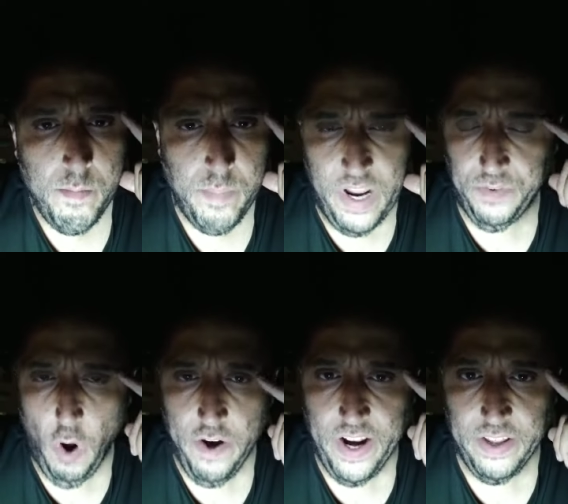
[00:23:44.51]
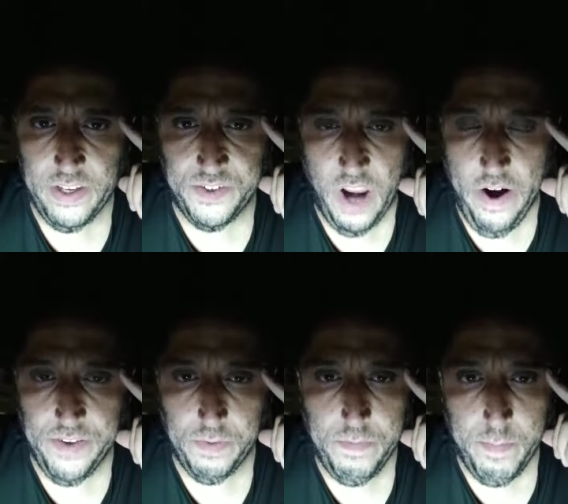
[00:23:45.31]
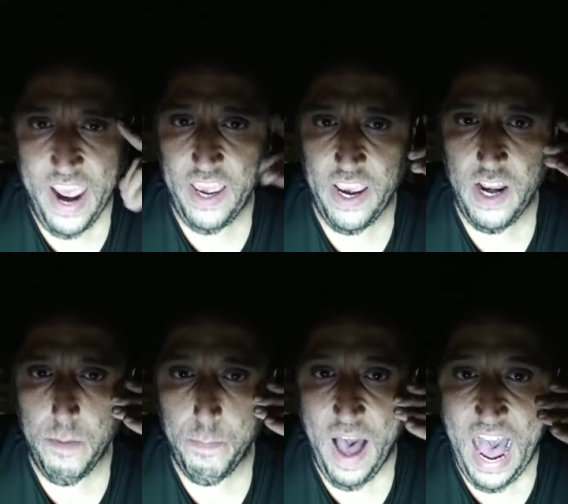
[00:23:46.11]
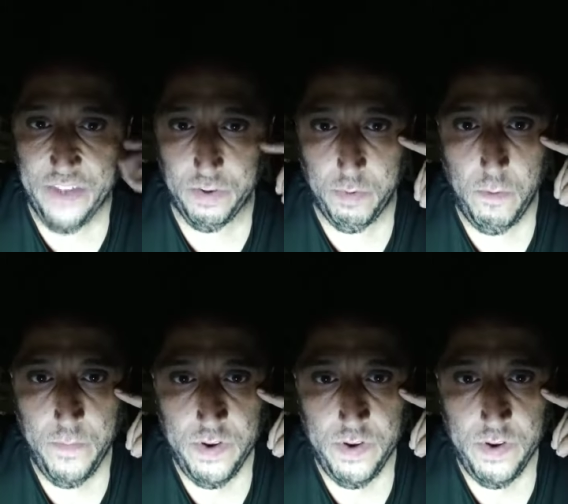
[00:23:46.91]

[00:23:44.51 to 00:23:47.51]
But it's turned into this series of making it impossible